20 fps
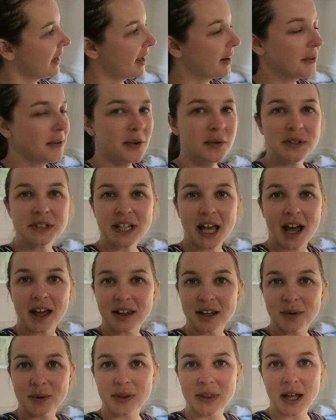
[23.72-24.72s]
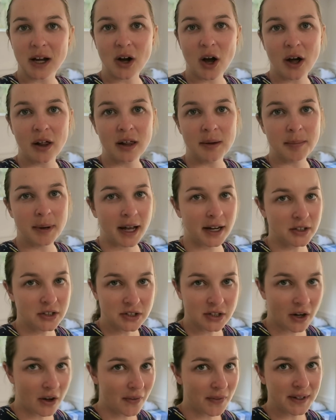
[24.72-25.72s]
I don't know exactly what they call it, but I
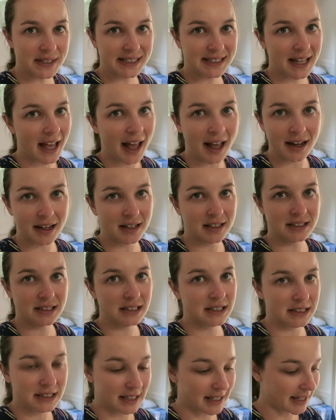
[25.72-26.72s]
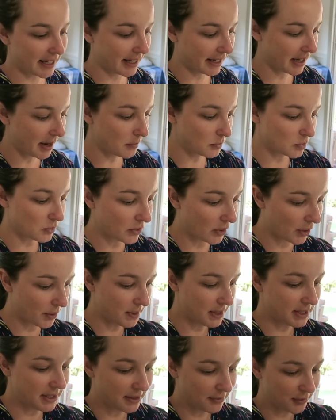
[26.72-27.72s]
just call it the set because it's like, it comes with
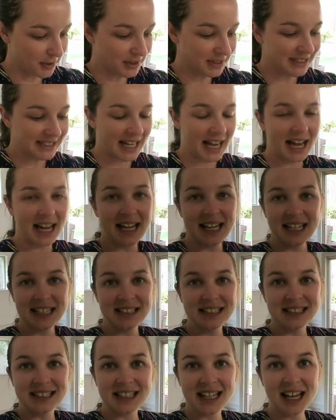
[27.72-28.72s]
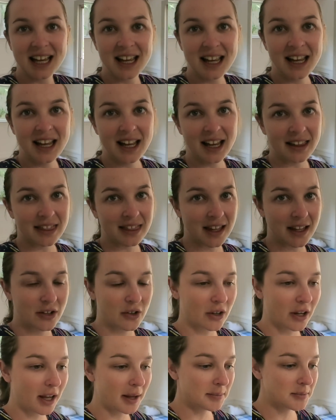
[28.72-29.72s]
all these different sides and like
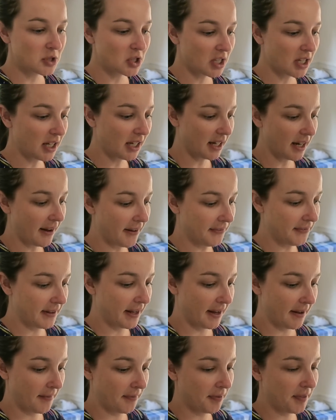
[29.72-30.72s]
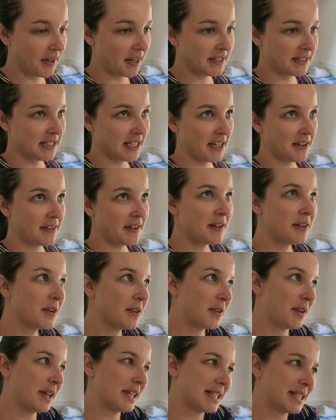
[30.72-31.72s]
your kimchi and then things that I think
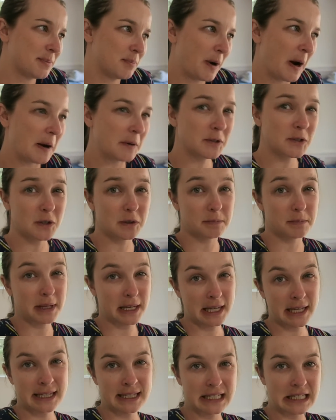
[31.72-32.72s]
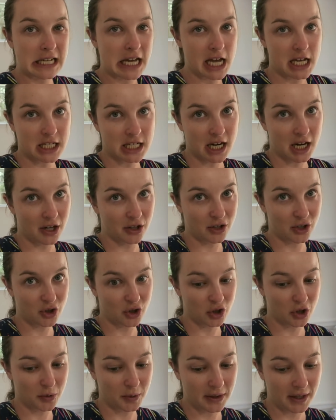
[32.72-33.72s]
are like sprouts or beans, not entirely
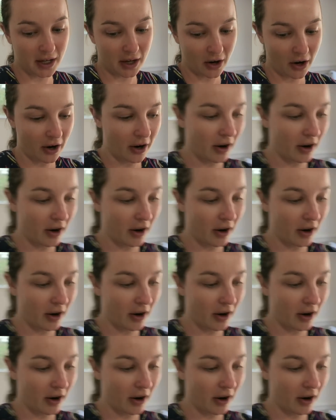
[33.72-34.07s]
sure what they